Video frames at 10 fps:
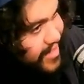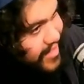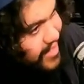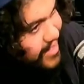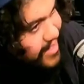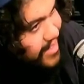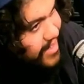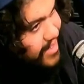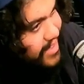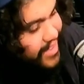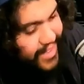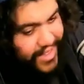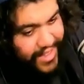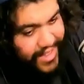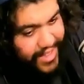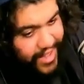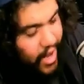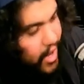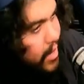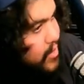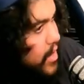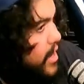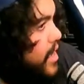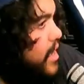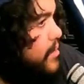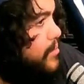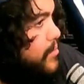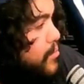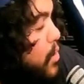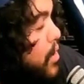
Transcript: Yeah. Uh, oh, no, sorry, if he uh, resigns, broken, dreams.